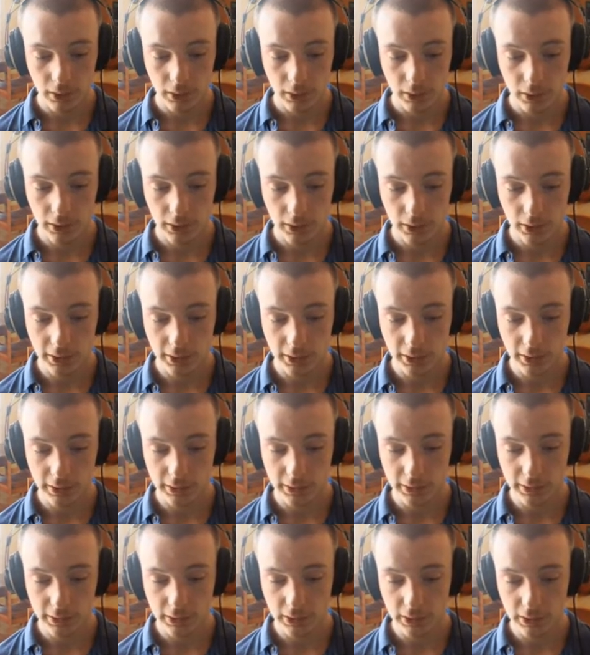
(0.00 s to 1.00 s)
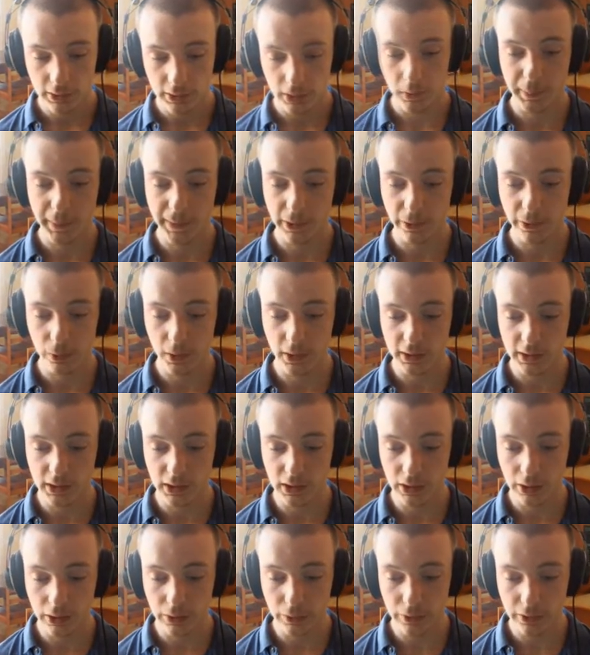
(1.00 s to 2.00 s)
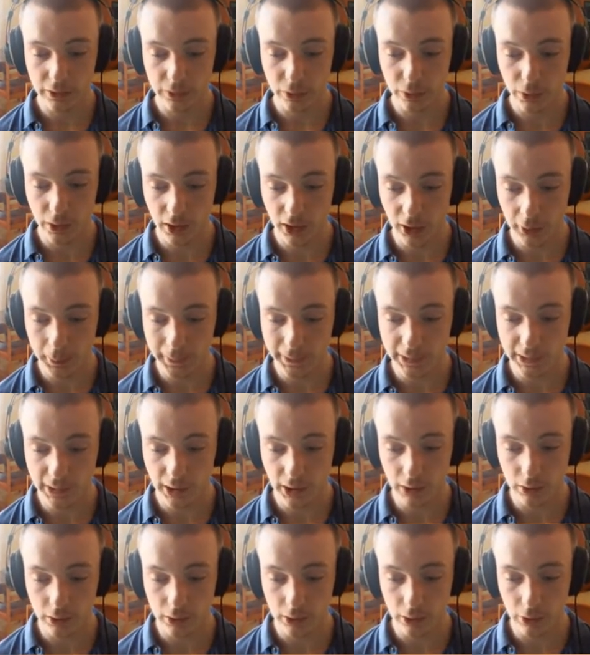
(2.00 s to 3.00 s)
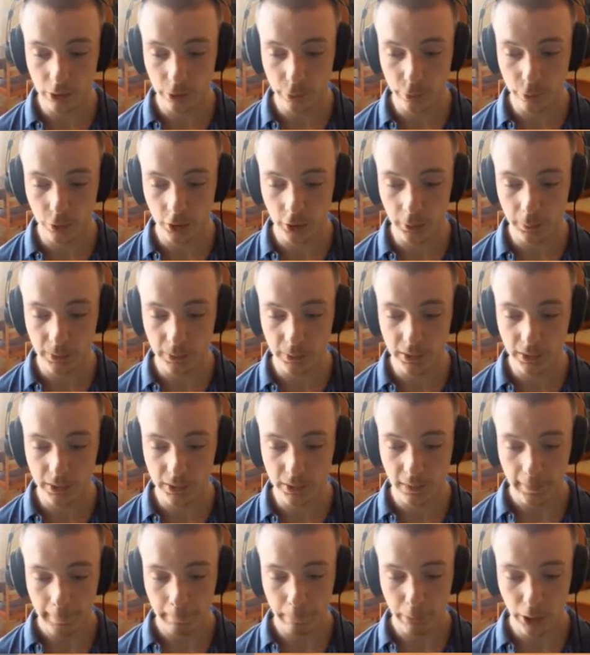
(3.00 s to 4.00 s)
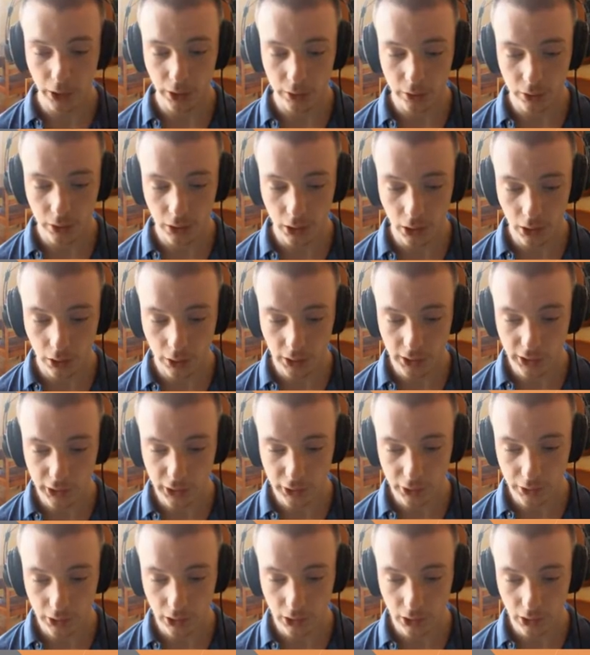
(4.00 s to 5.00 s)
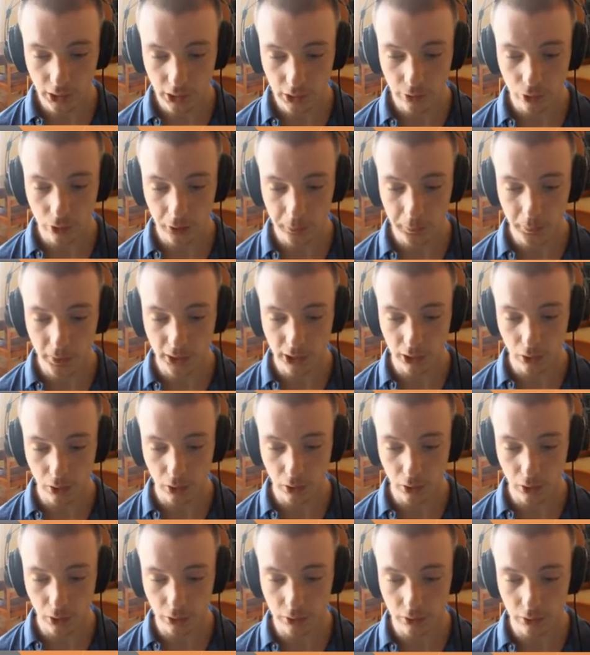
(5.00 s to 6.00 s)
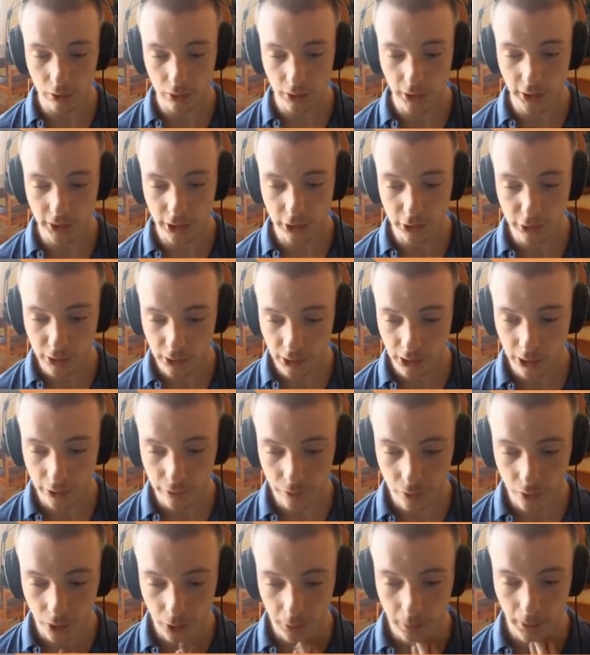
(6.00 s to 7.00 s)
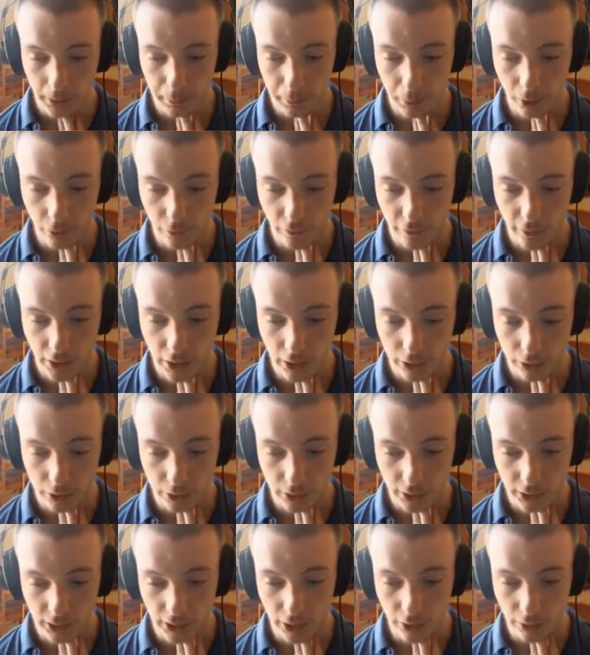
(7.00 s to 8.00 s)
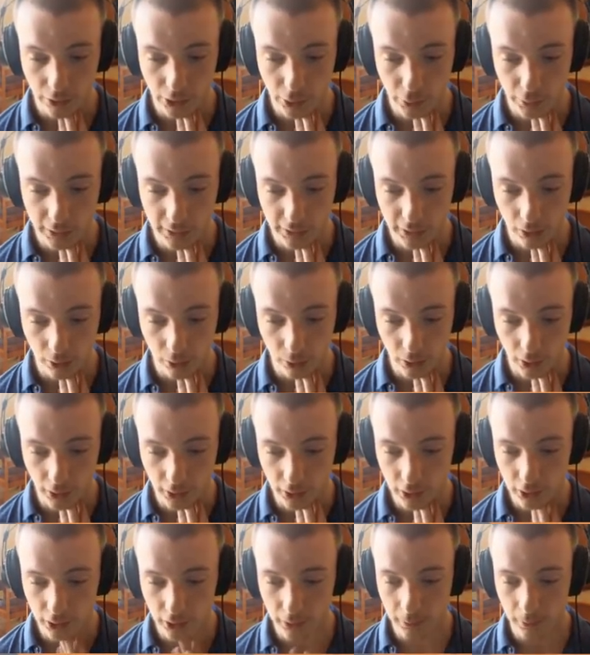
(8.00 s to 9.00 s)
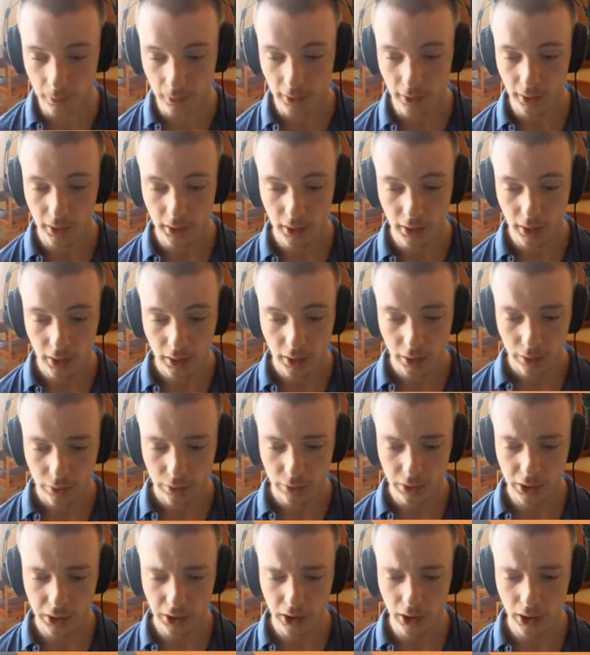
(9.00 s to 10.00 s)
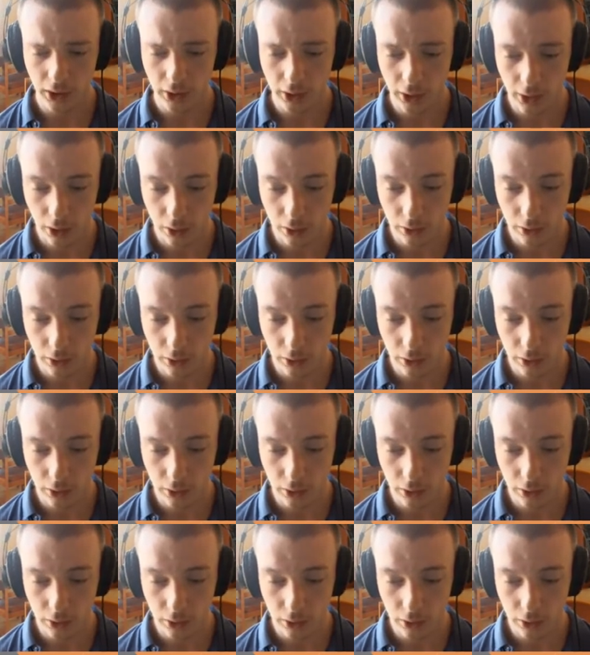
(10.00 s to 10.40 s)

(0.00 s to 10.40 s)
Let's see, this pattern lets individual elements take two forms, a plain unannotated form and a larger annotated form by moving out and out to its own item. The